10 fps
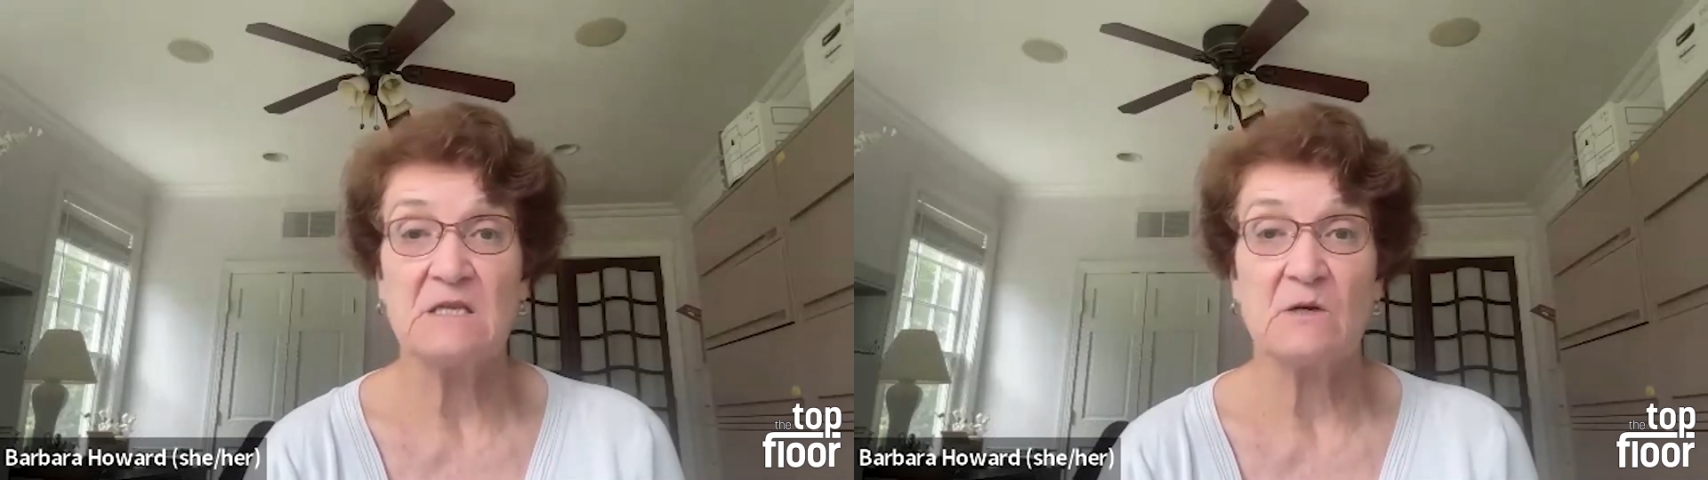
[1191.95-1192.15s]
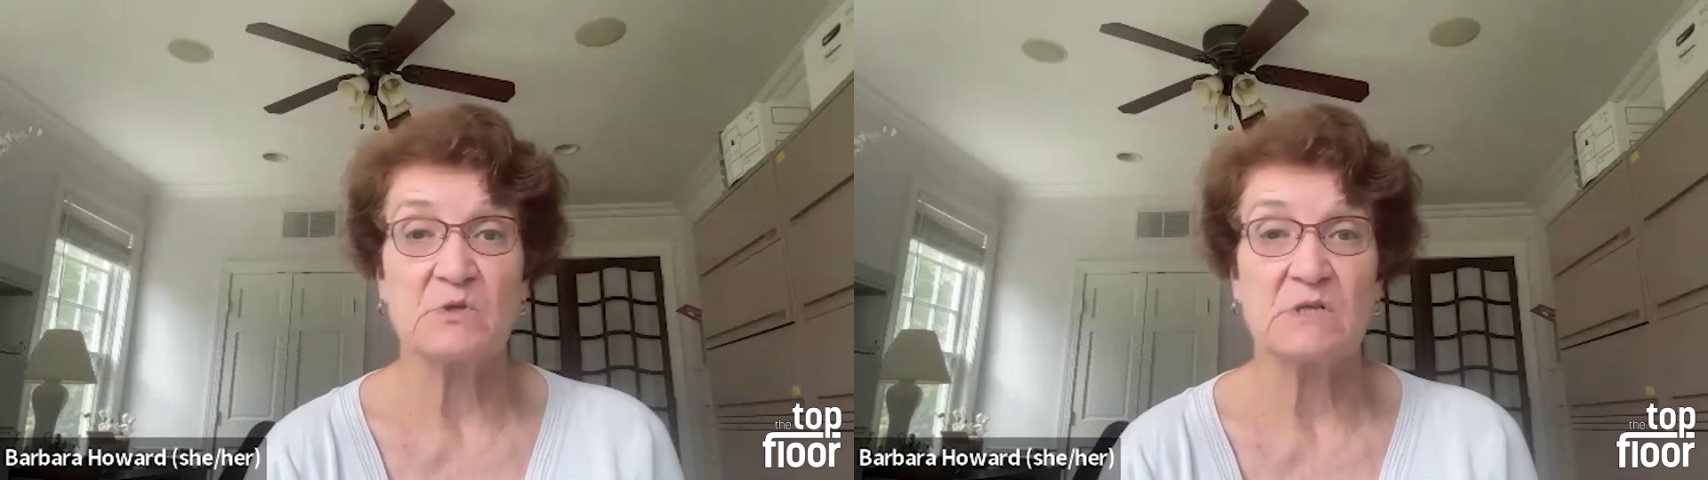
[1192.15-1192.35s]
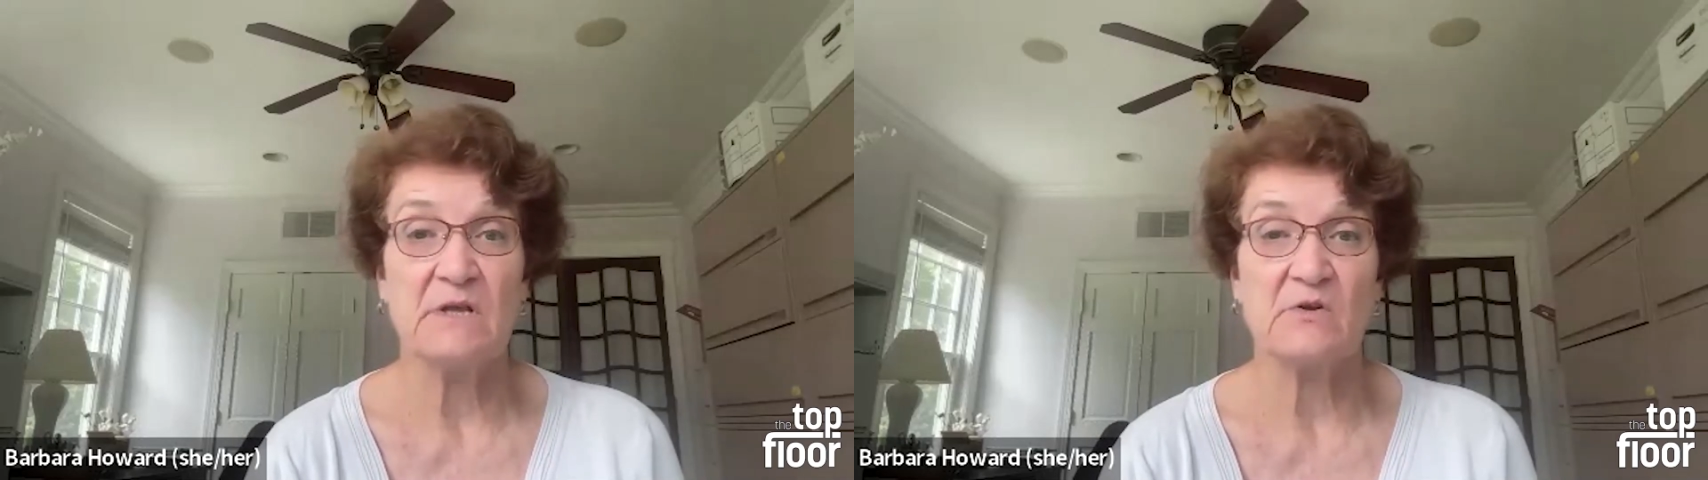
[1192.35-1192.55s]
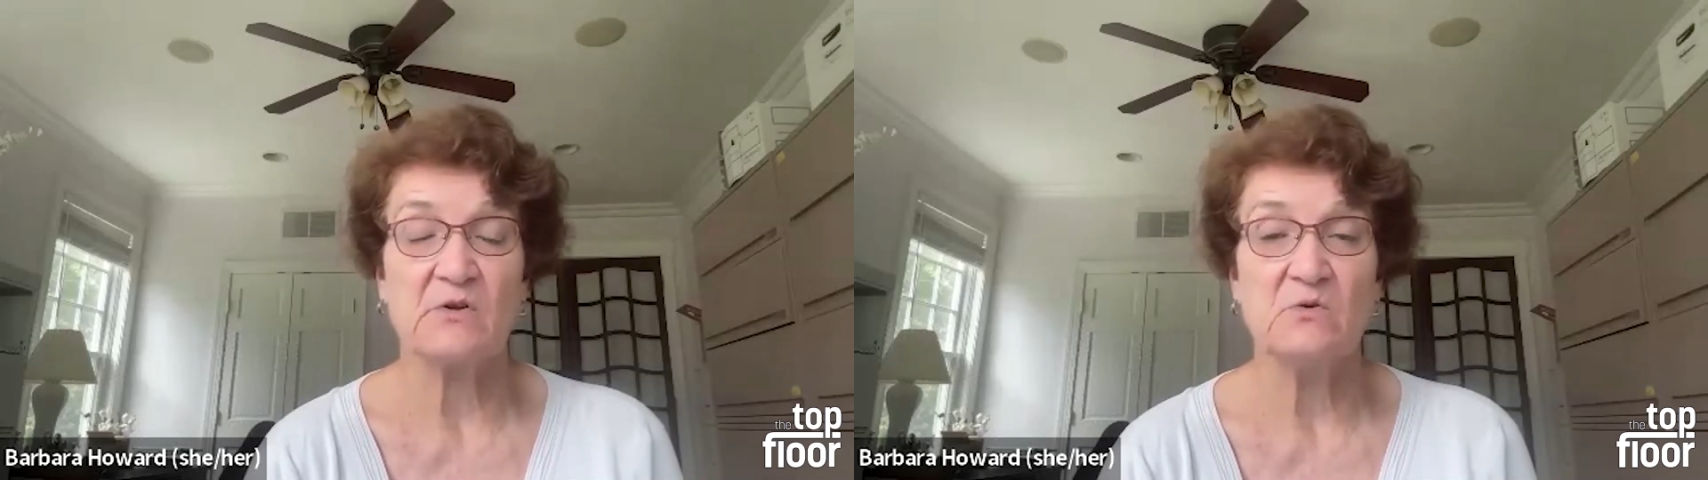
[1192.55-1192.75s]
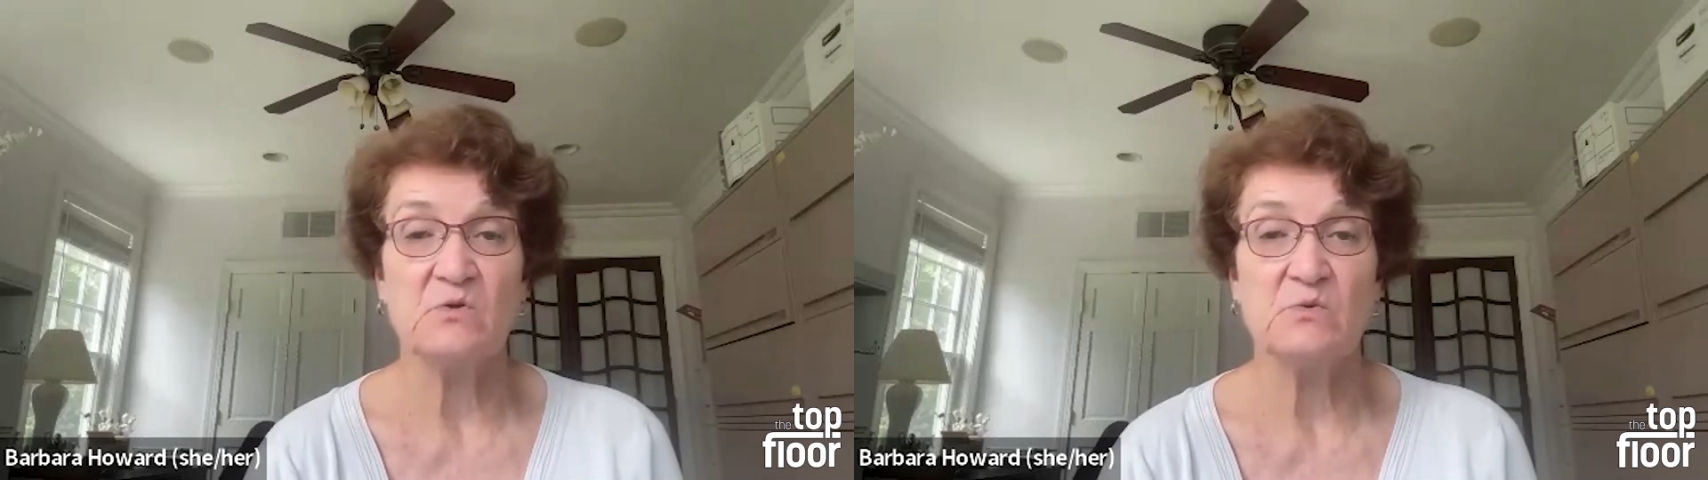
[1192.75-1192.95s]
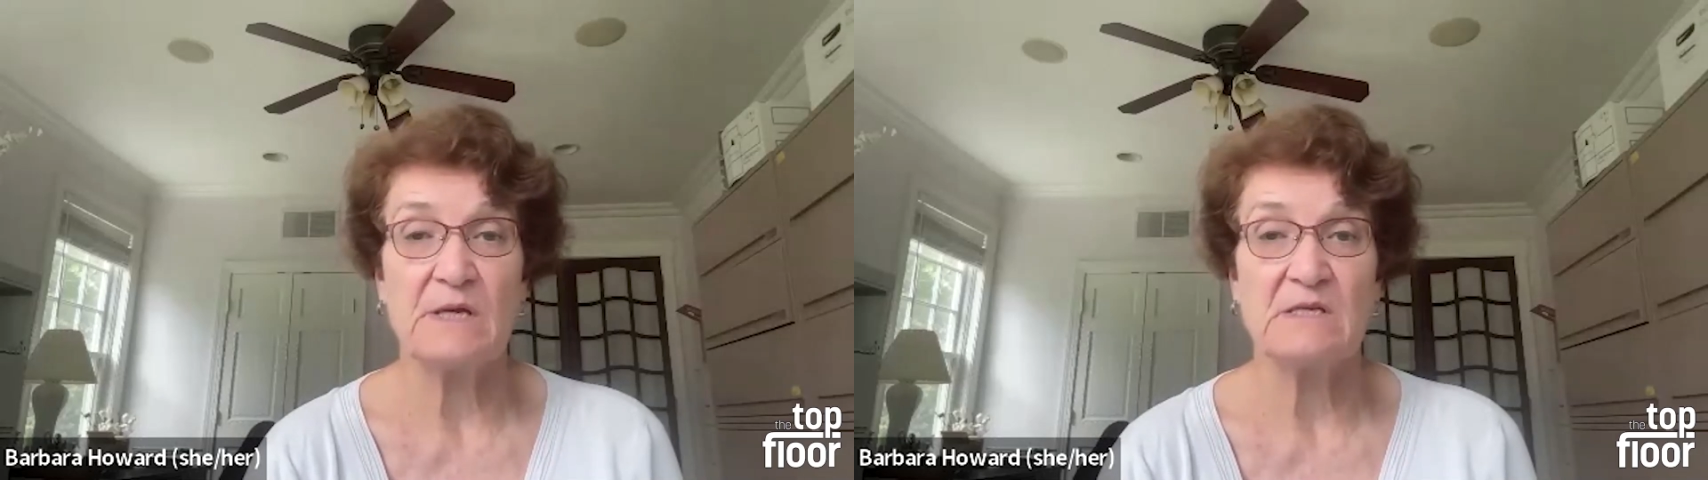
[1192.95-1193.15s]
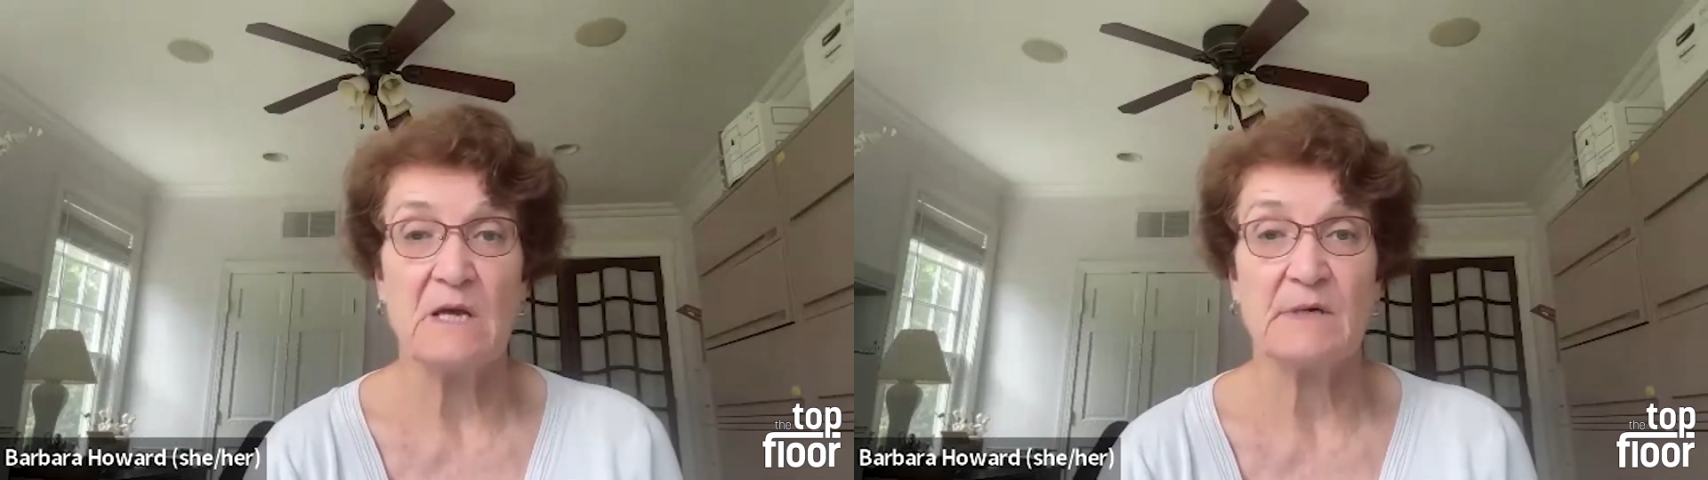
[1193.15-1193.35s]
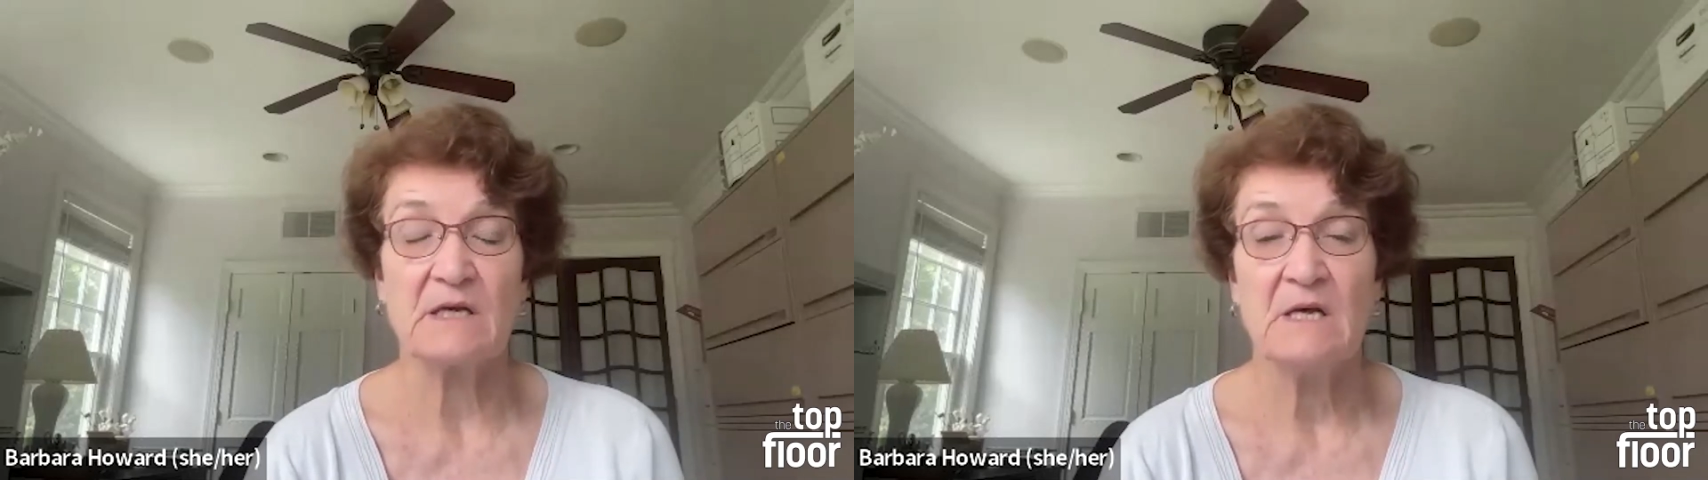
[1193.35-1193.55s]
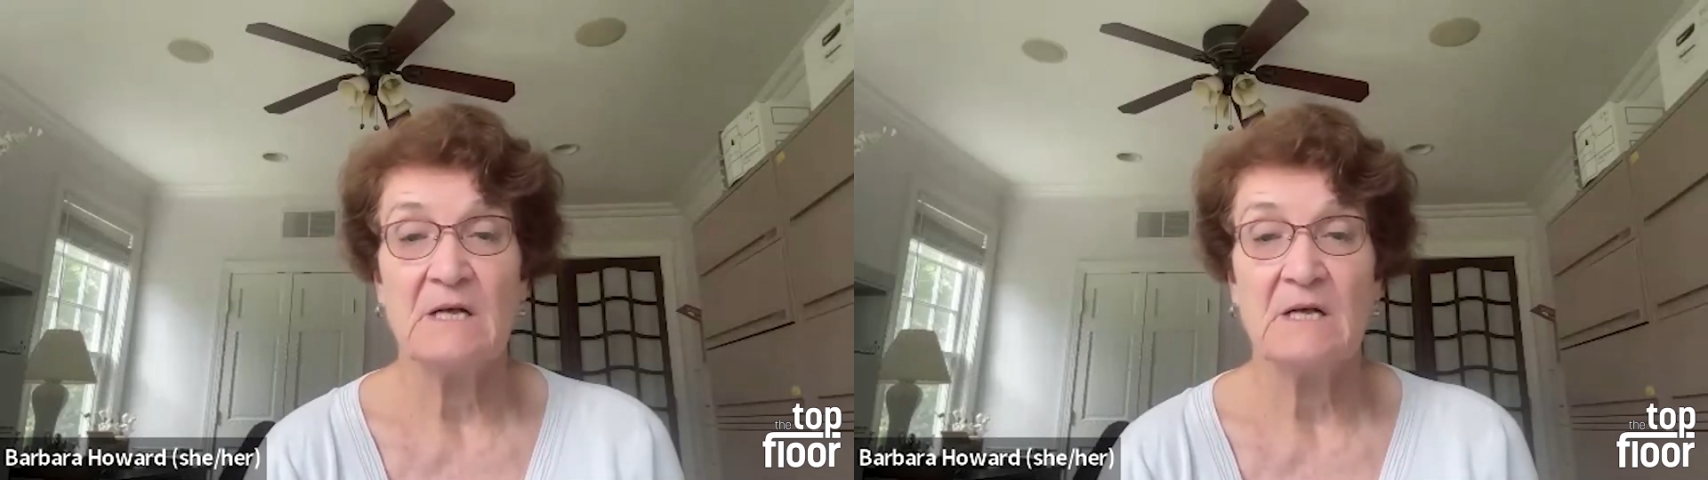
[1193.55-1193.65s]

there was another huge pandemic.